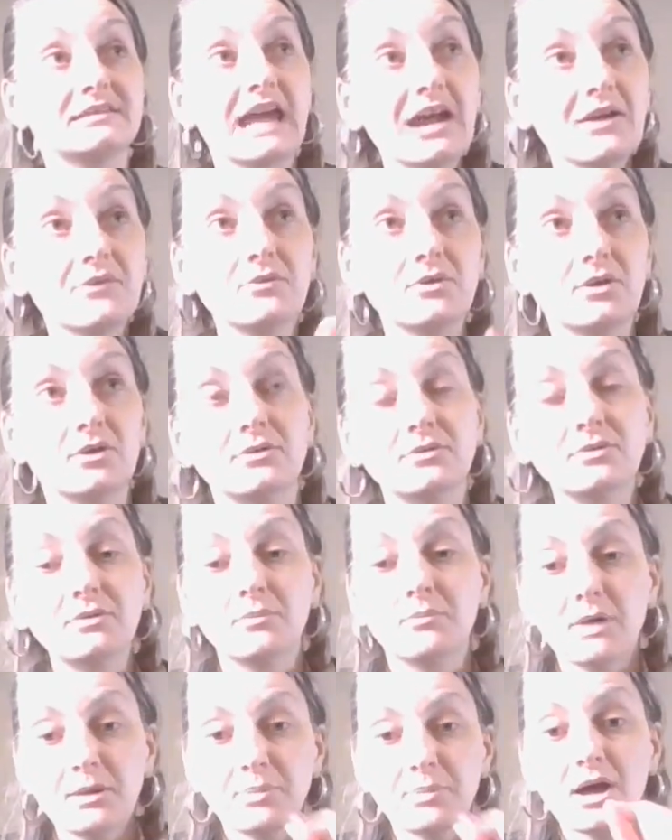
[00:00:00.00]
Darren,
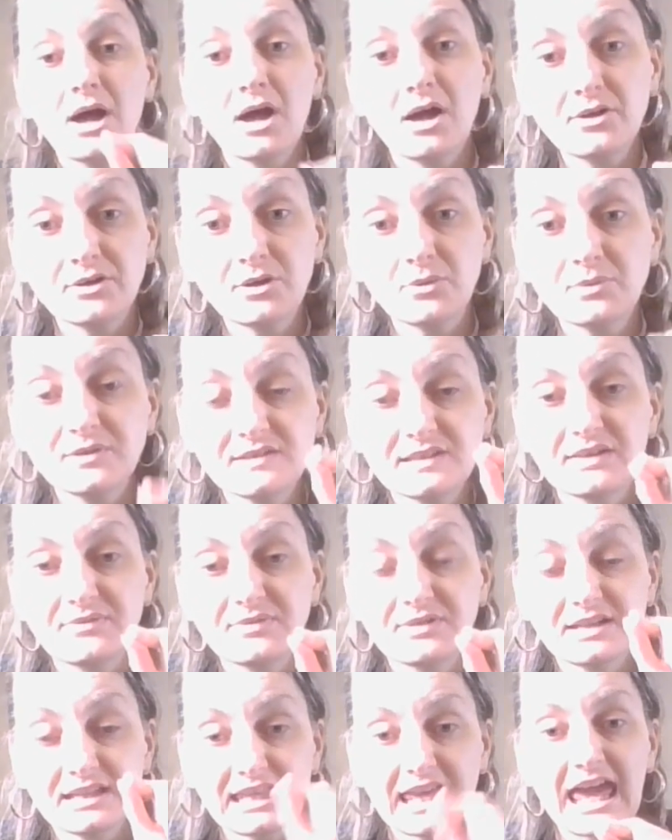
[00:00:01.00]
my partner, was
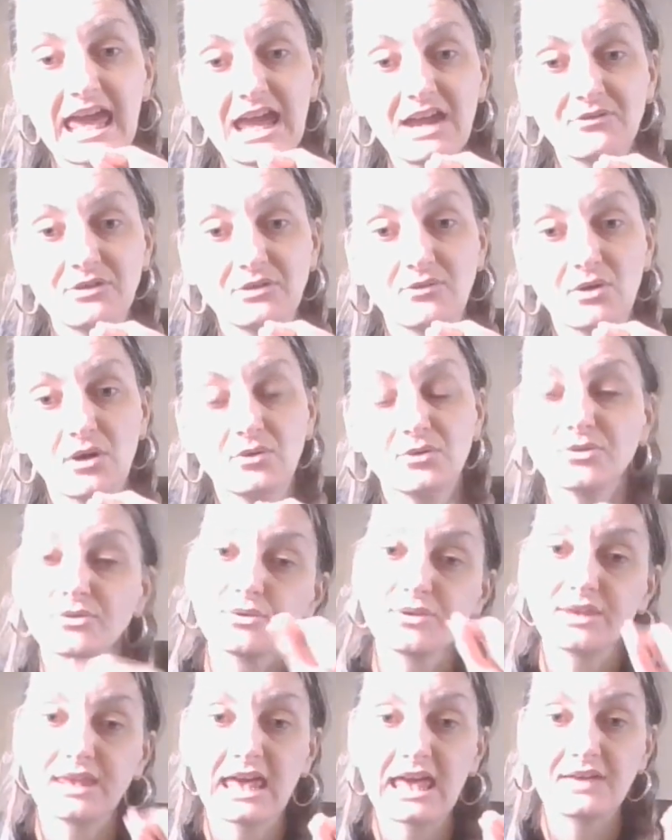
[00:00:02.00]
given a caring role
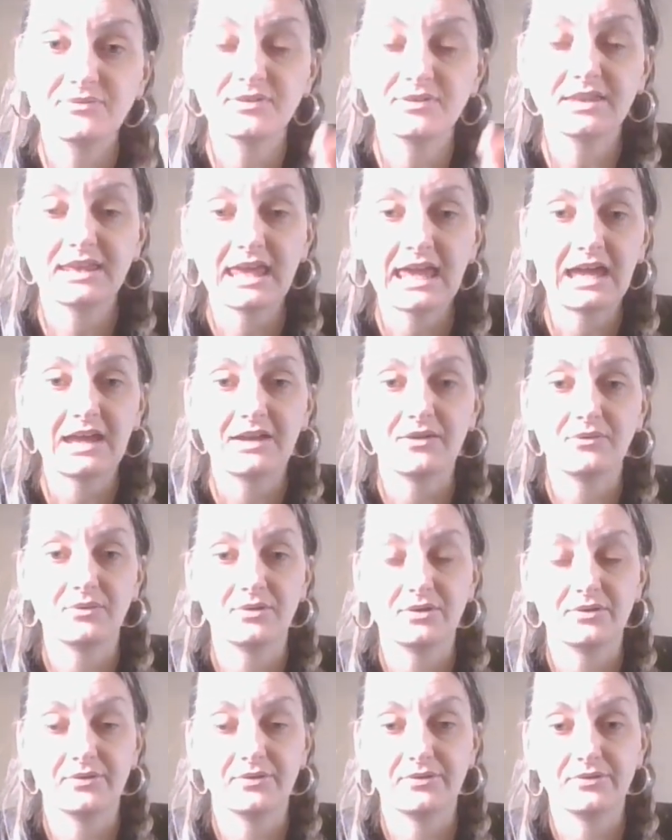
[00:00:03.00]
through Care for the
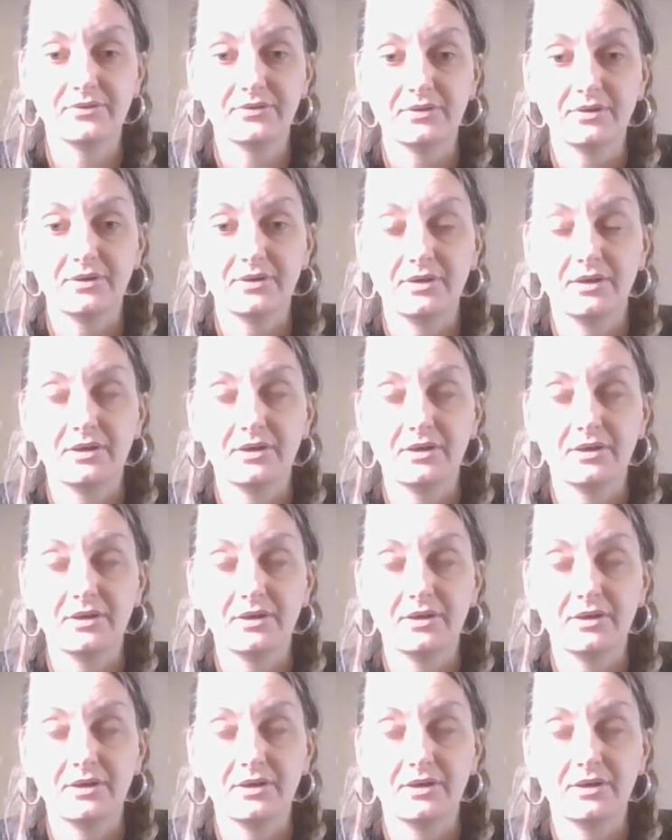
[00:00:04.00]
Carers